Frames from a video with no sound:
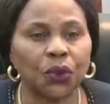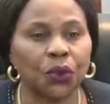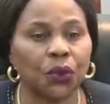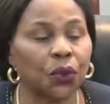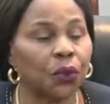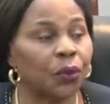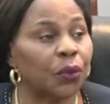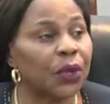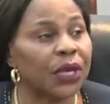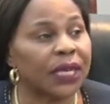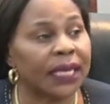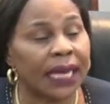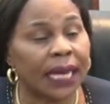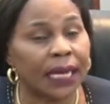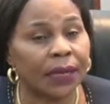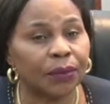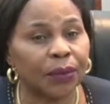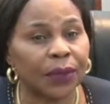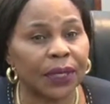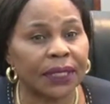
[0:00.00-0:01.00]

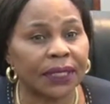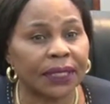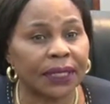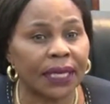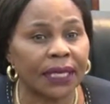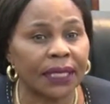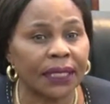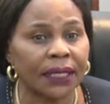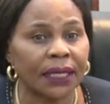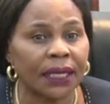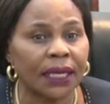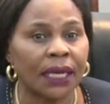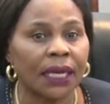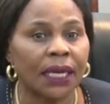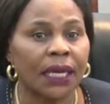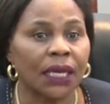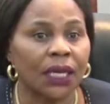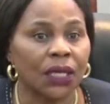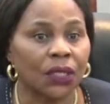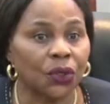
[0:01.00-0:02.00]
2.9%
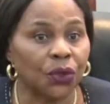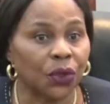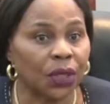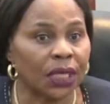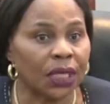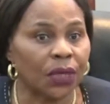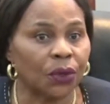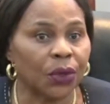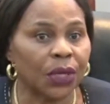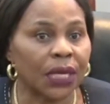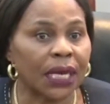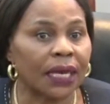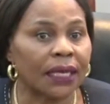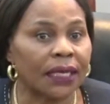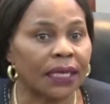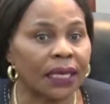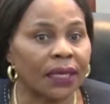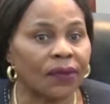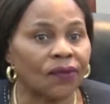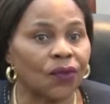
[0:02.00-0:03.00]
during the week under
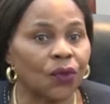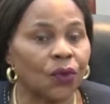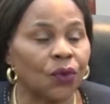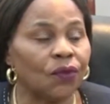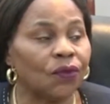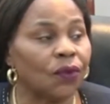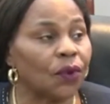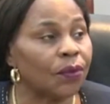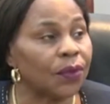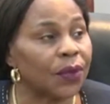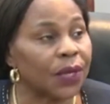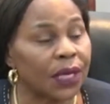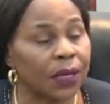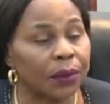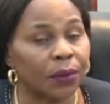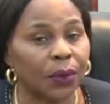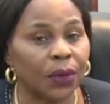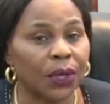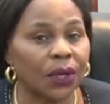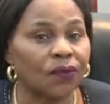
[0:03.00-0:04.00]
review from
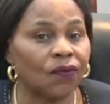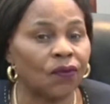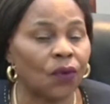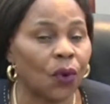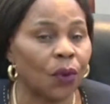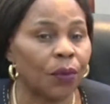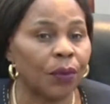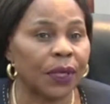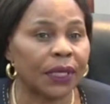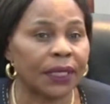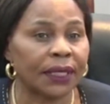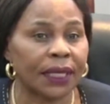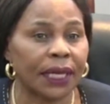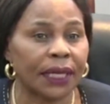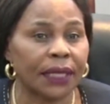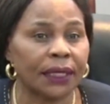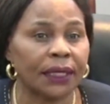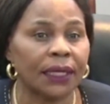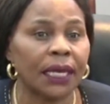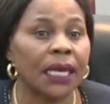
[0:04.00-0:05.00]

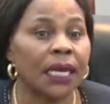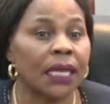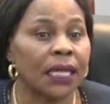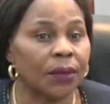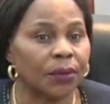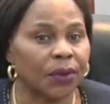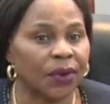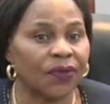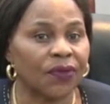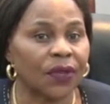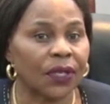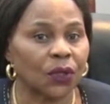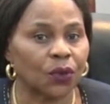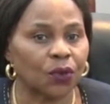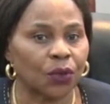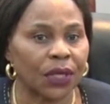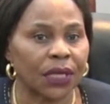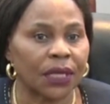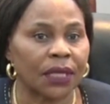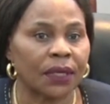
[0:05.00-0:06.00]
3.4% the previous
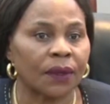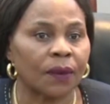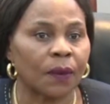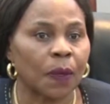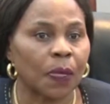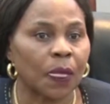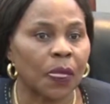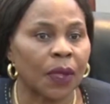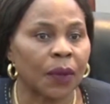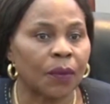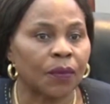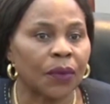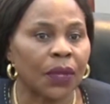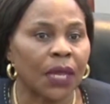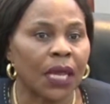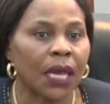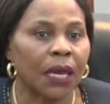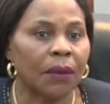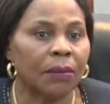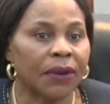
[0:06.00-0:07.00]
week.
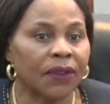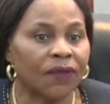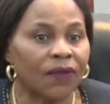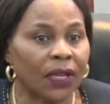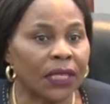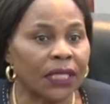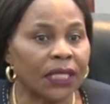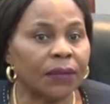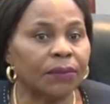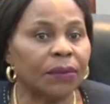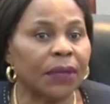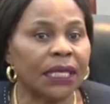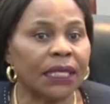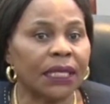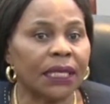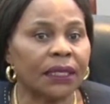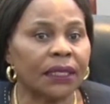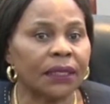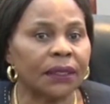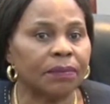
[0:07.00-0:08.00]
Prevention
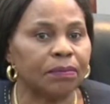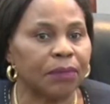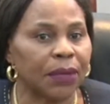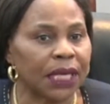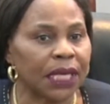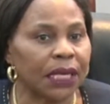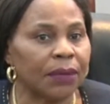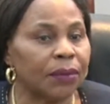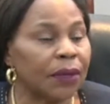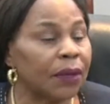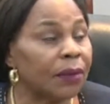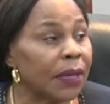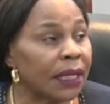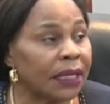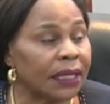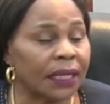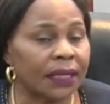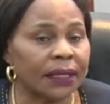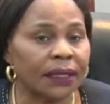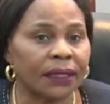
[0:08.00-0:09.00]
measures being
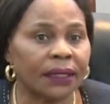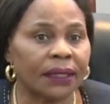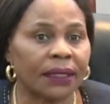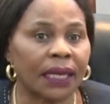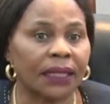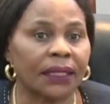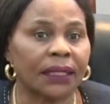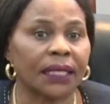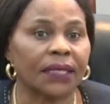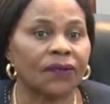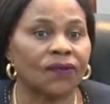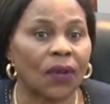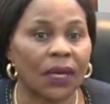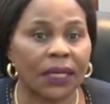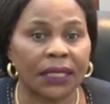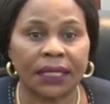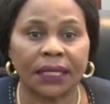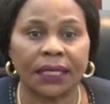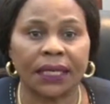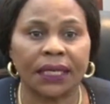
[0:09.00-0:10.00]
implemented, such as
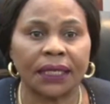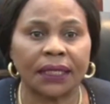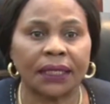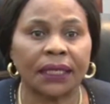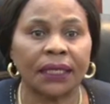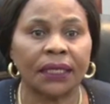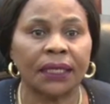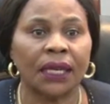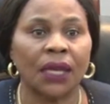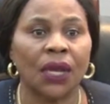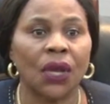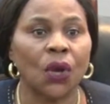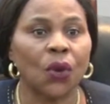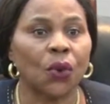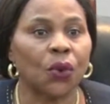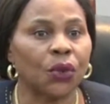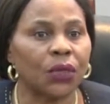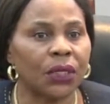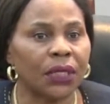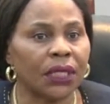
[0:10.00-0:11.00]
vaccination,
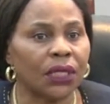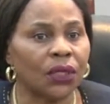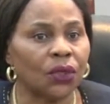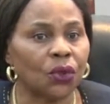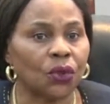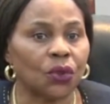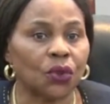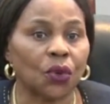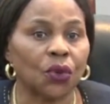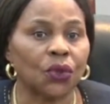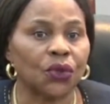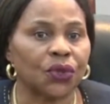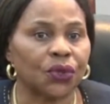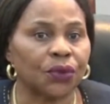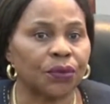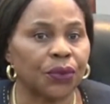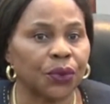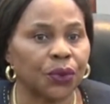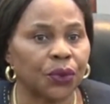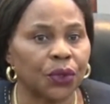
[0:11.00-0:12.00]
continue to
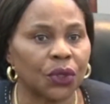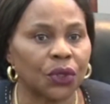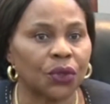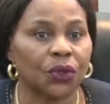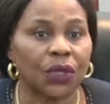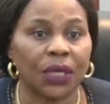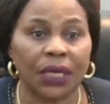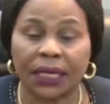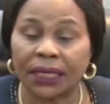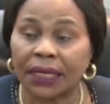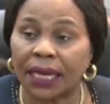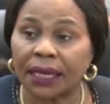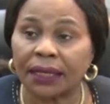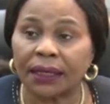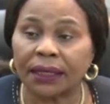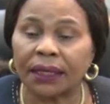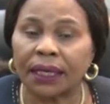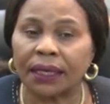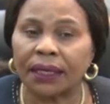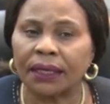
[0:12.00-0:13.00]
contribute to the
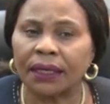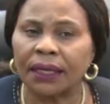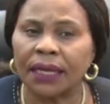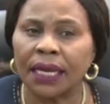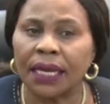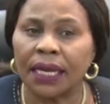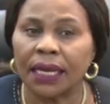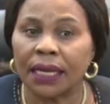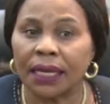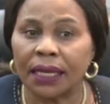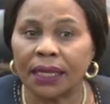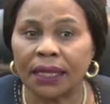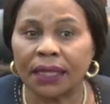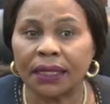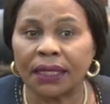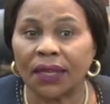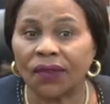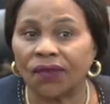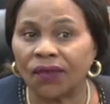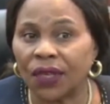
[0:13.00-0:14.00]
reduction in the
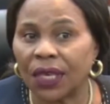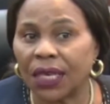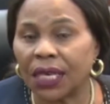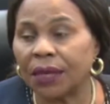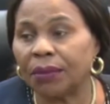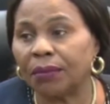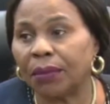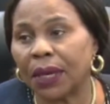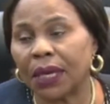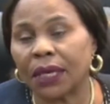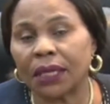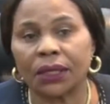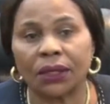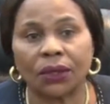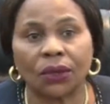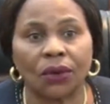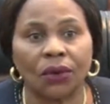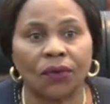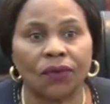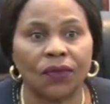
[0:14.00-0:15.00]
severe impact
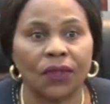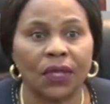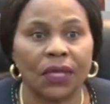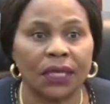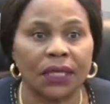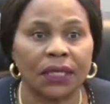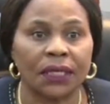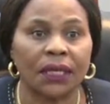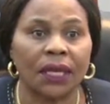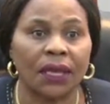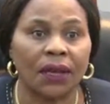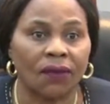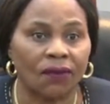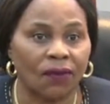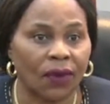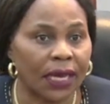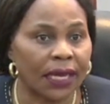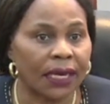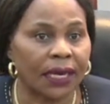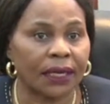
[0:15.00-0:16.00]
of this
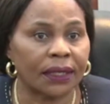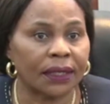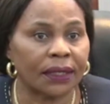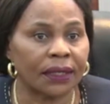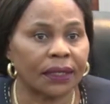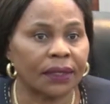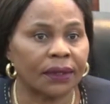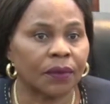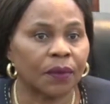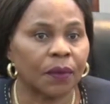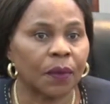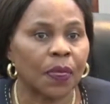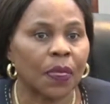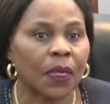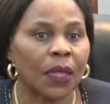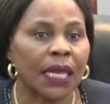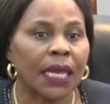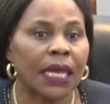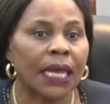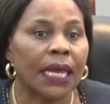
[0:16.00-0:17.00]
virus.
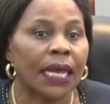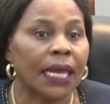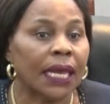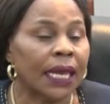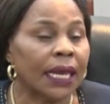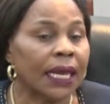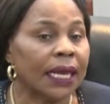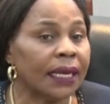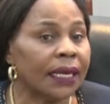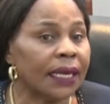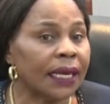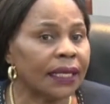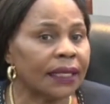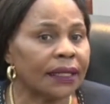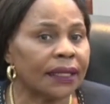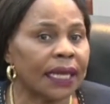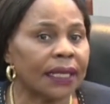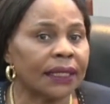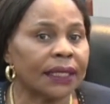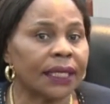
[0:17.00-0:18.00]
Areas
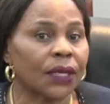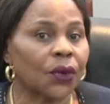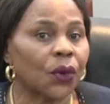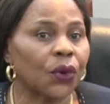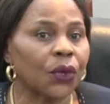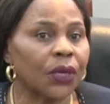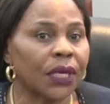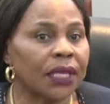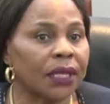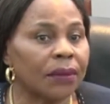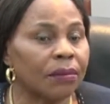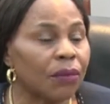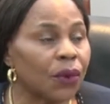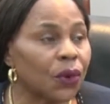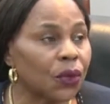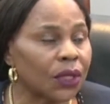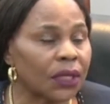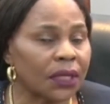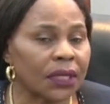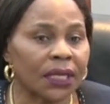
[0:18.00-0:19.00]
that recorded the
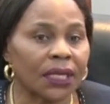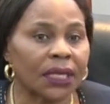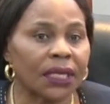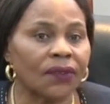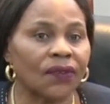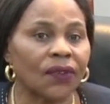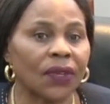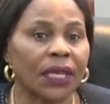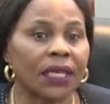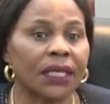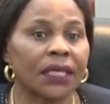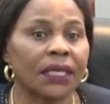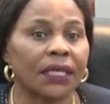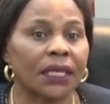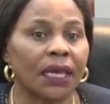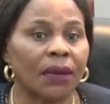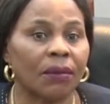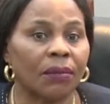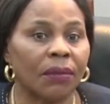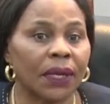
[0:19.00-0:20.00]
most significant
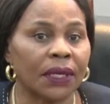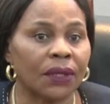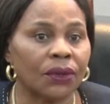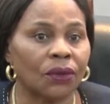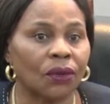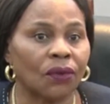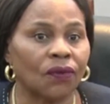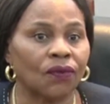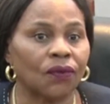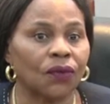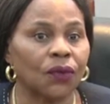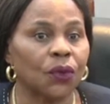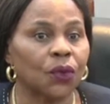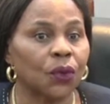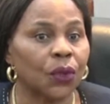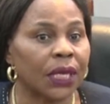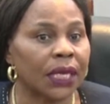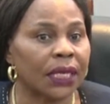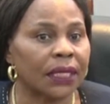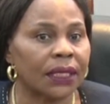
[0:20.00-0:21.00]
numbers of new
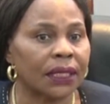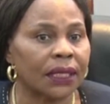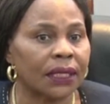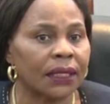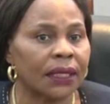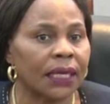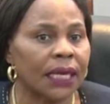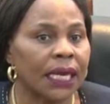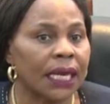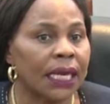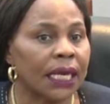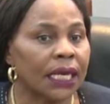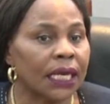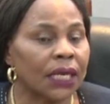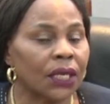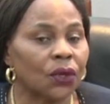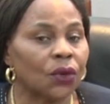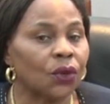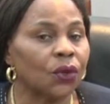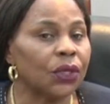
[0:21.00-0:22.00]
cases
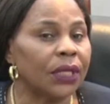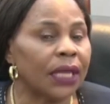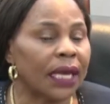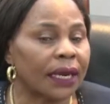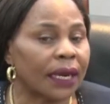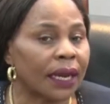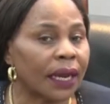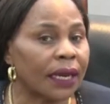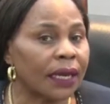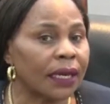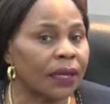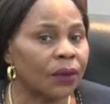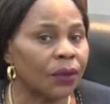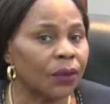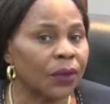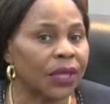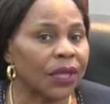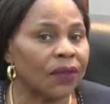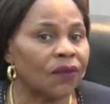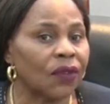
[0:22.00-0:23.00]
include Harare, with
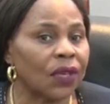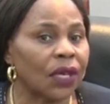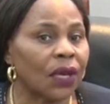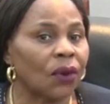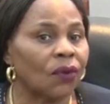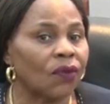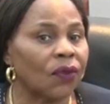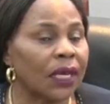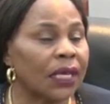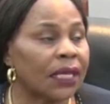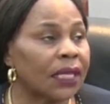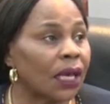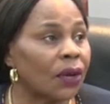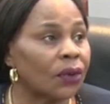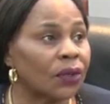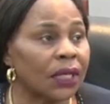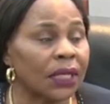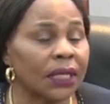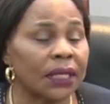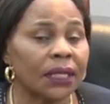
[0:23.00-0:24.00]
a figure of
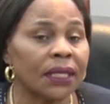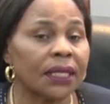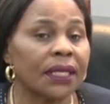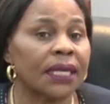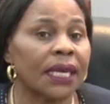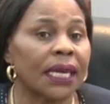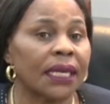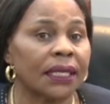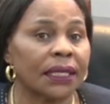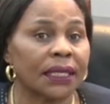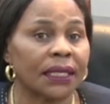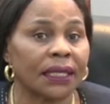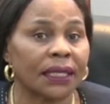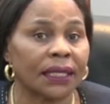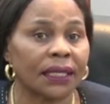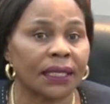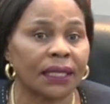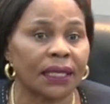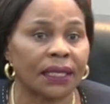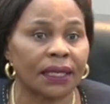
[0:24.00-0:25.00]

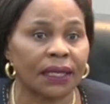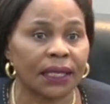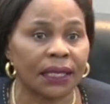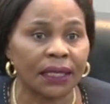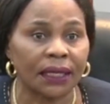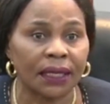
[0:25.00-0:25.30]
8,363,